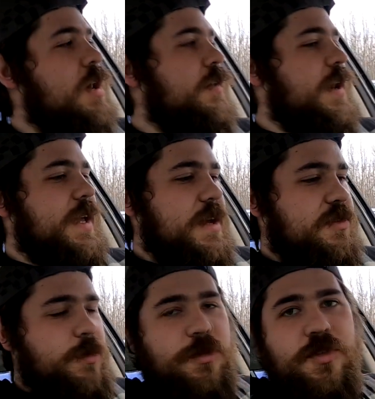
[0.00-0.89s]
Alright
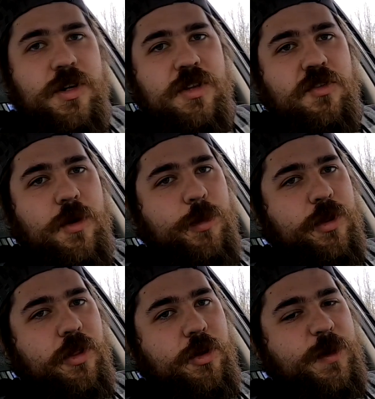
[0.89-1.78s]
guys, so I'm just going to hit you up
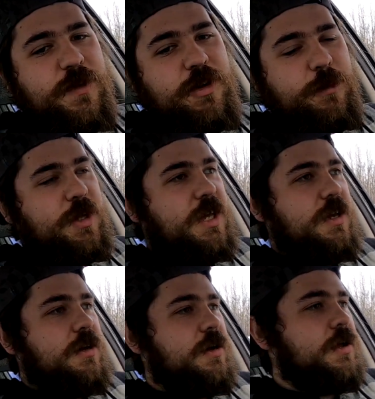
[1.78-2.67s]
with a little bit of an update
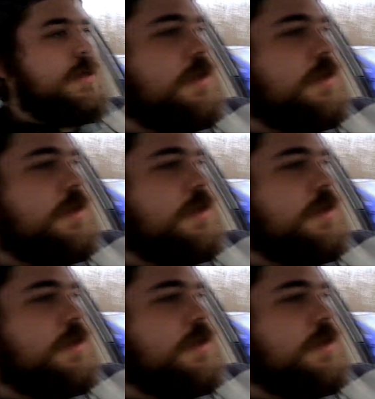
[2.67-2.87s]
here.